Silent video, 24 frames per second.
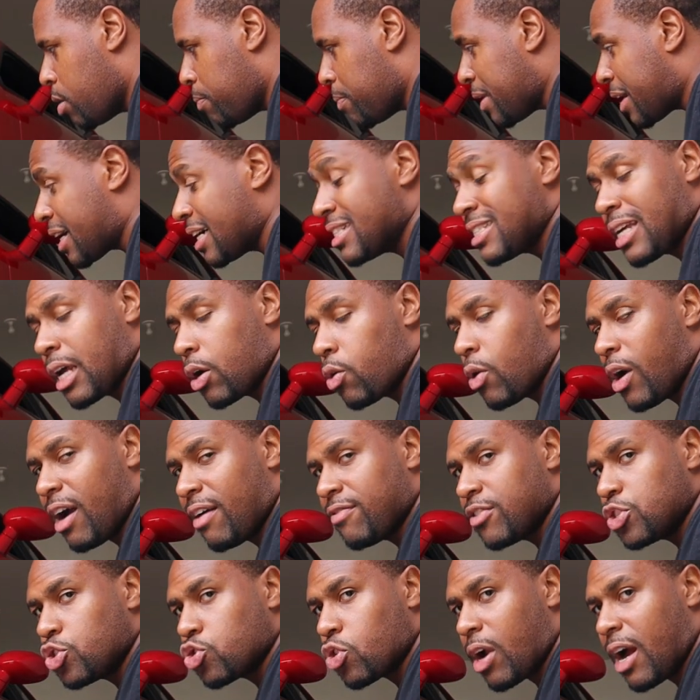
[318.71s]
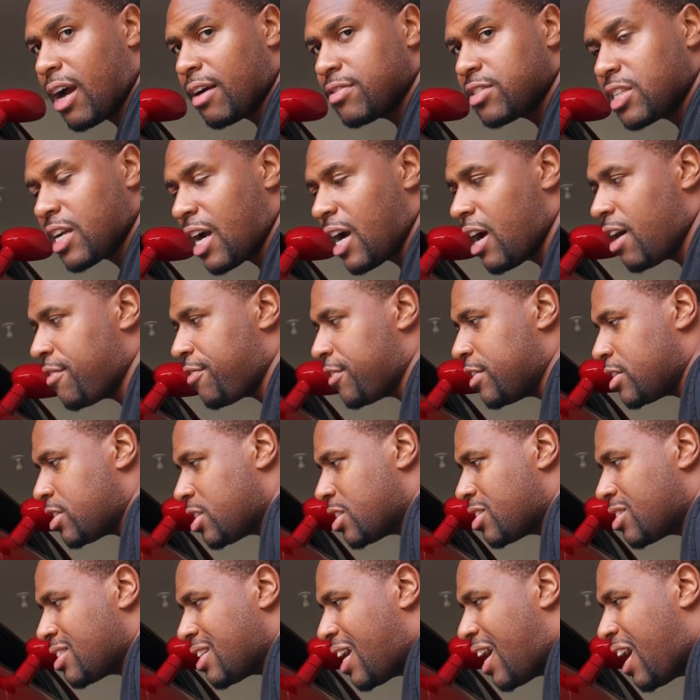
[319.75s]
Because I don't have a drive shaft, it's
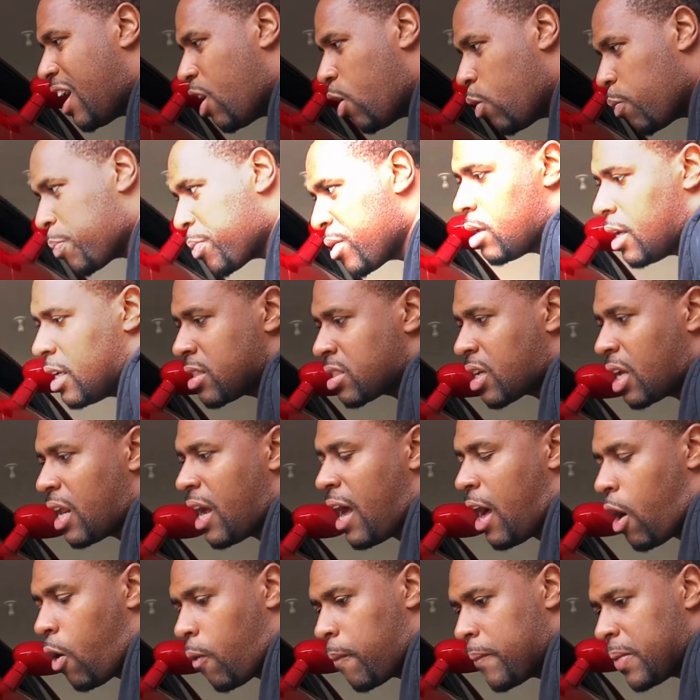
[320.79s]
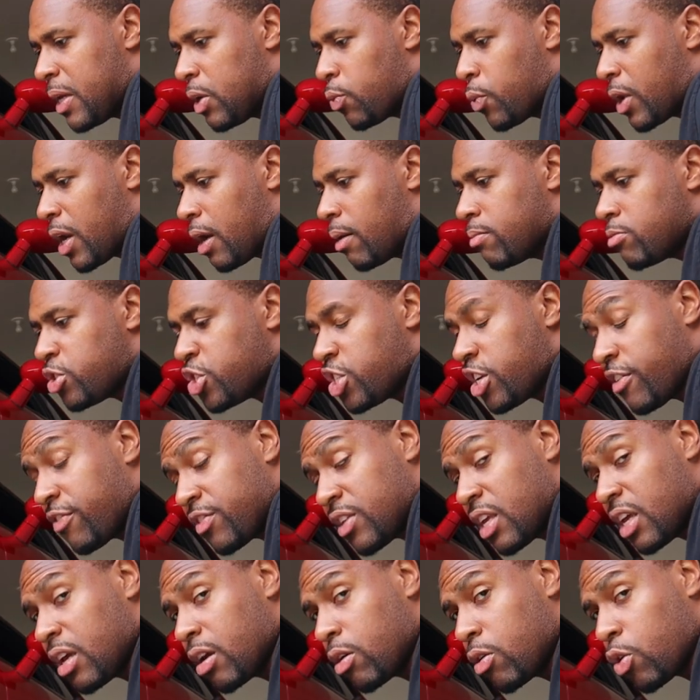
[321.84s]
just to help, it's gonna help me when I'm
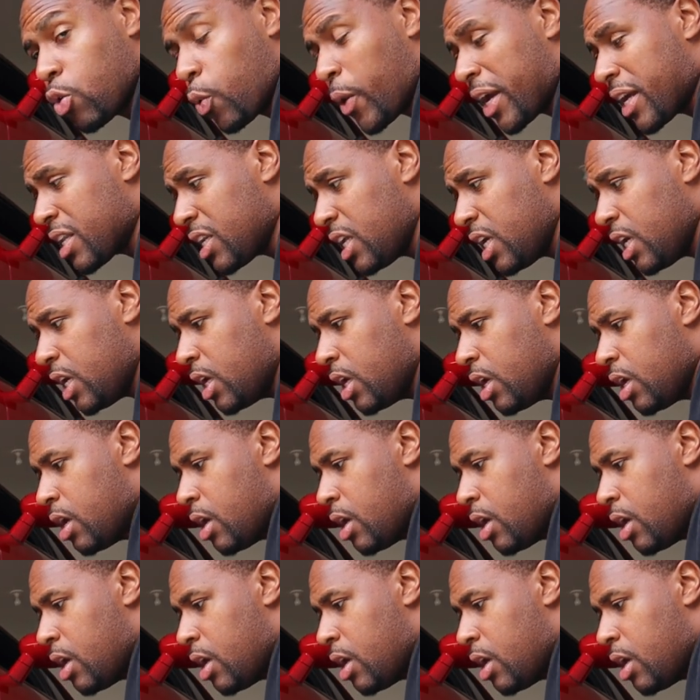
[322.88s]
shifting quickly,